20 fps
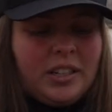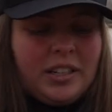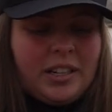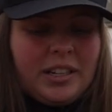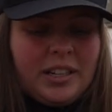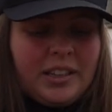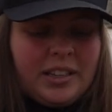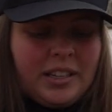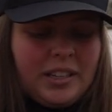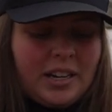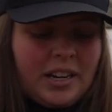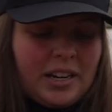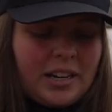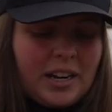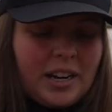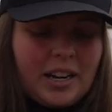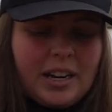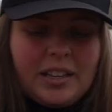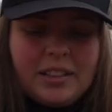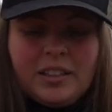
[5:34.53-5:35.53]
And then I
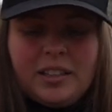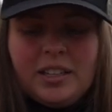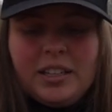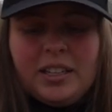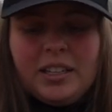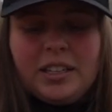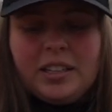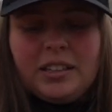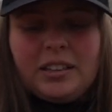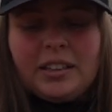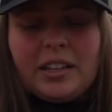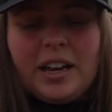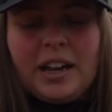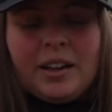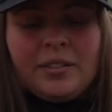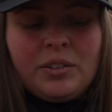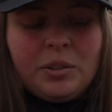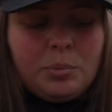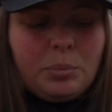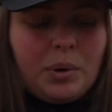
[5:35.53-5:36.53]
got the
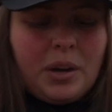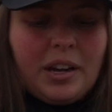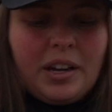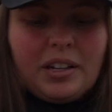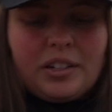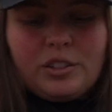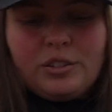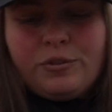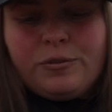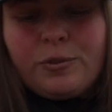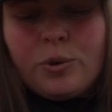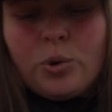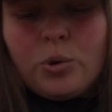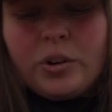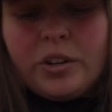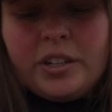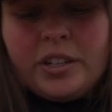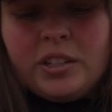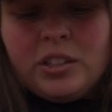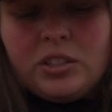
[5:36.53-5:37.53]
Live Impact
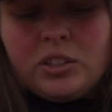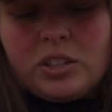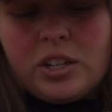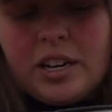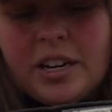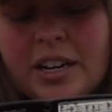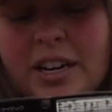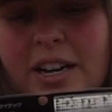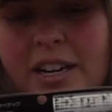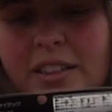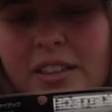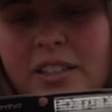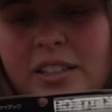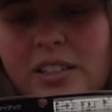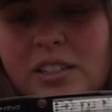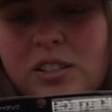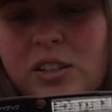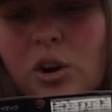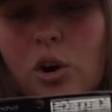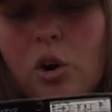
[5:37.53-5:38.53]
4-inch. I got the
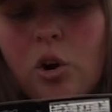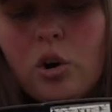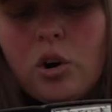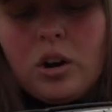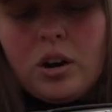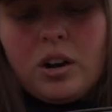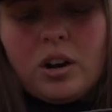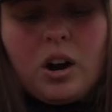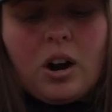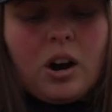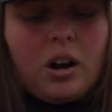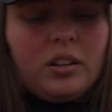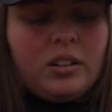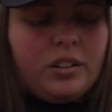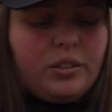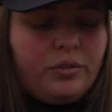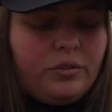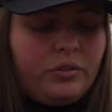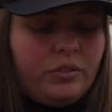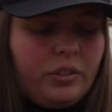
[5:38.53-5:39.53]
Sahara
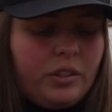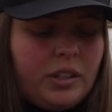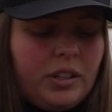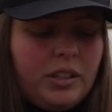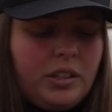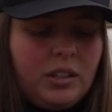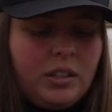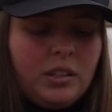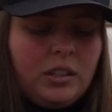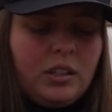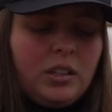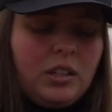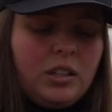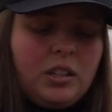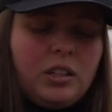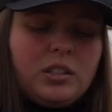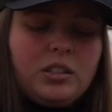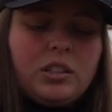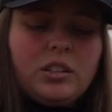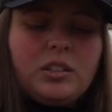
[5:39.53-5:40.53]
Olive Flake.
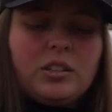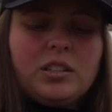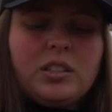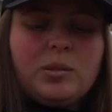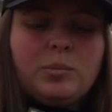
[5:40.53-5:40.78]
So this is